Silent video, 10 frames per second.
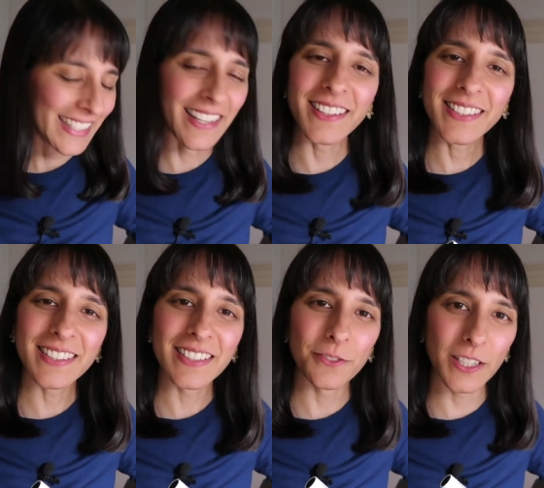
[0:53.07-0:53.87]
Now
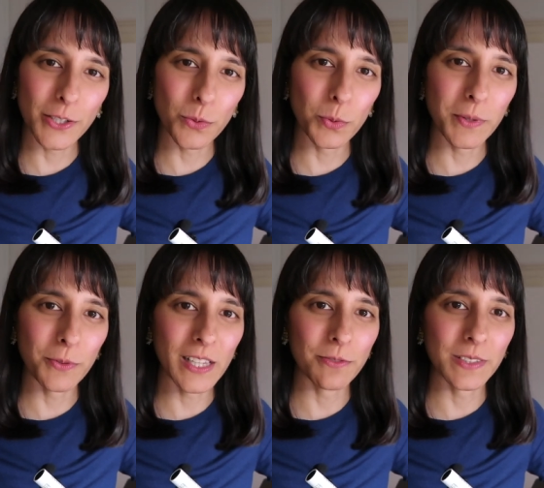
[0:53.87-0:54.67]
this video will be
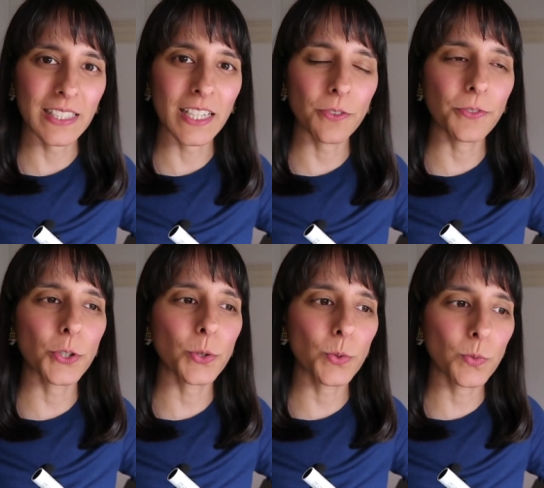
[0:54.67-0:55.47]
relevant if
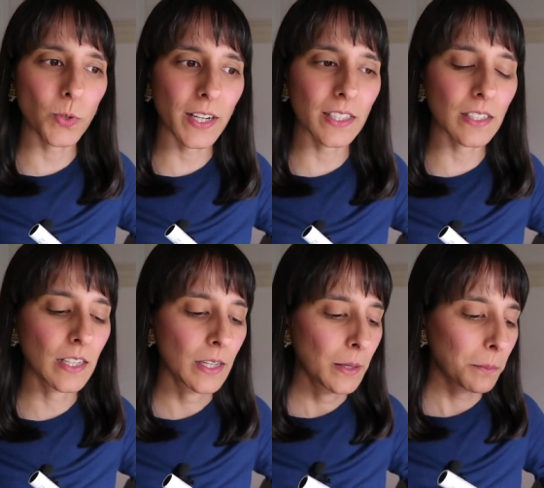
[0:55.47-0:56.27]
you
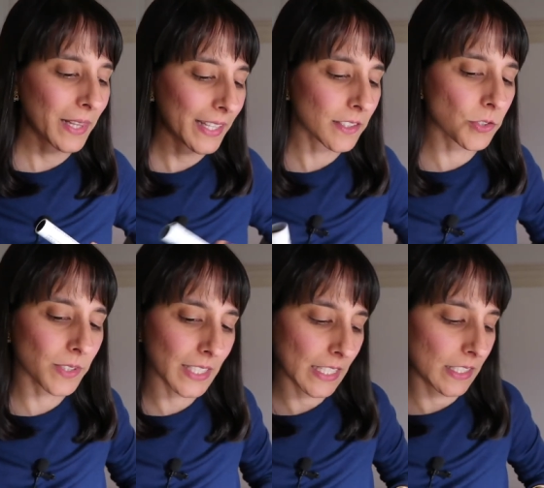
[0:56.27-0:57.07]
run
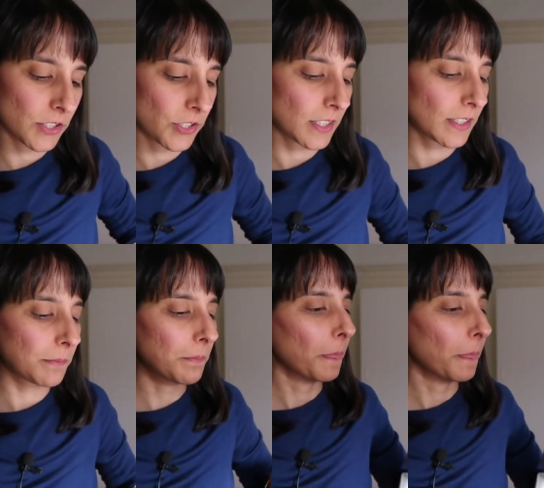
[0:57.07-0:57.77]
planetary energy